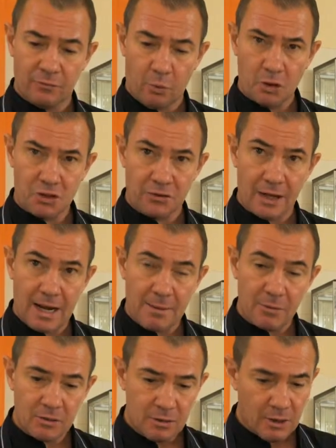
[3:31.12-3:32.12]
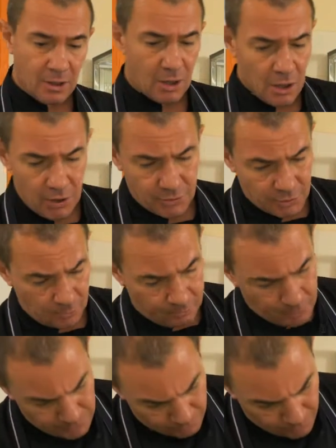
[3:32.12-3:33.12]
you've washed the lemon, you
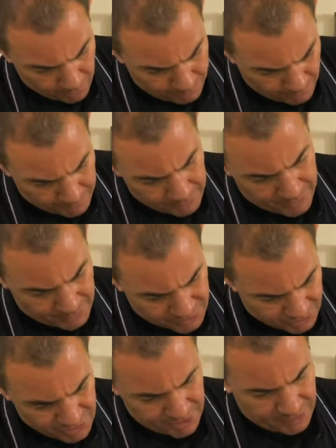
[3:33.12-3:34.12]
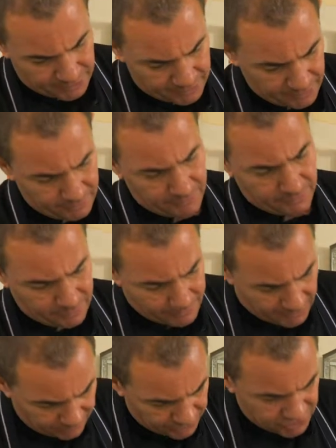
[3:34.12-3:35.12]
rub nice and gently
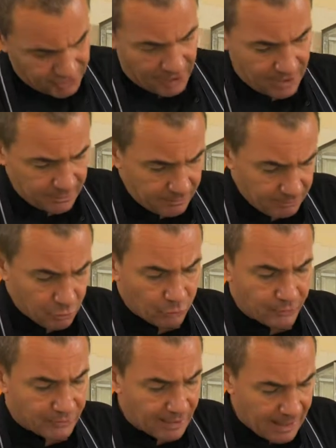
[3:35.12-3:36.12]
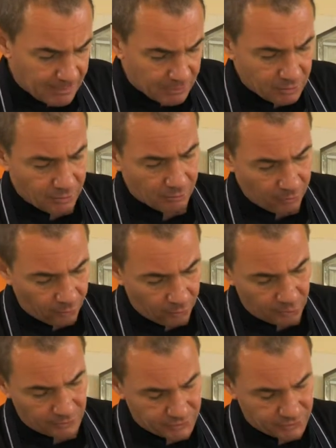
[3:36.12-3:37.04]
down the side, moving the lemon all